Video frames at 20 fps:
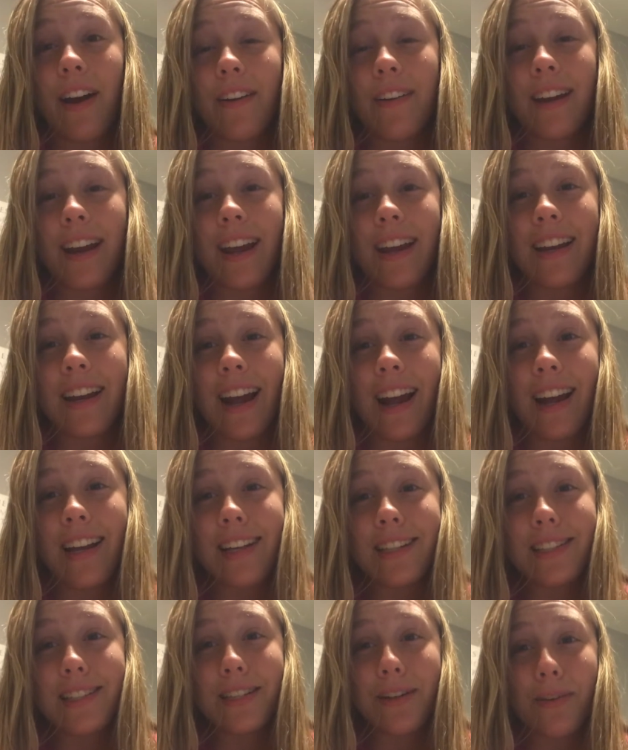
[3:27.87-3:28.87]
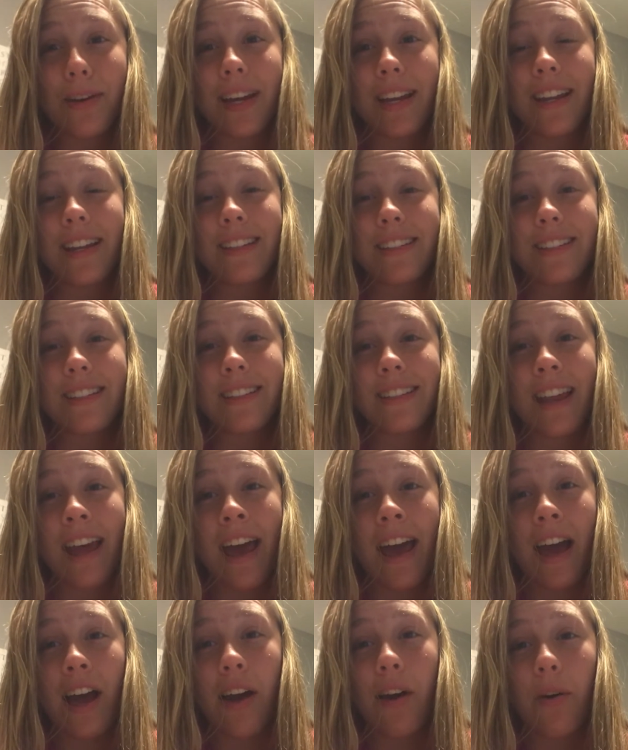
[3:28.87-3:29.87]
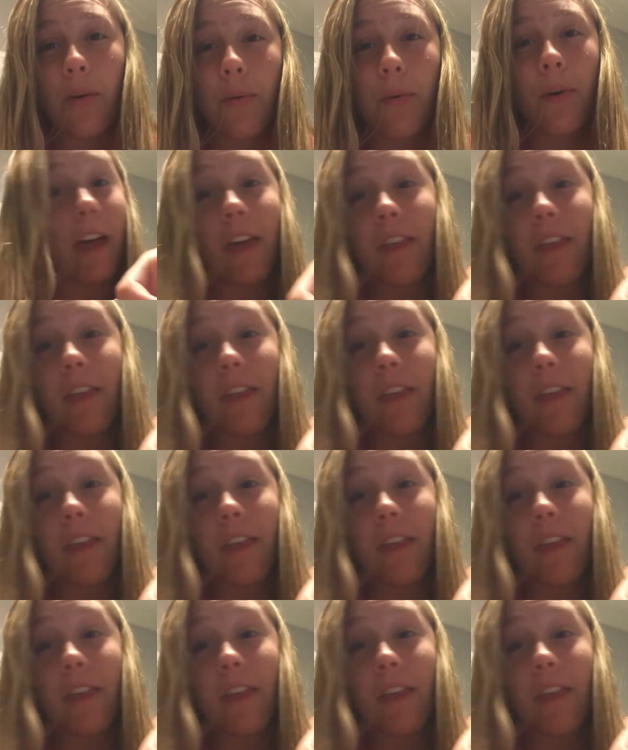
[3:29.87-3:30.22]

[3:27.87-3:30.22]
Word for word: Okay guys, so it is now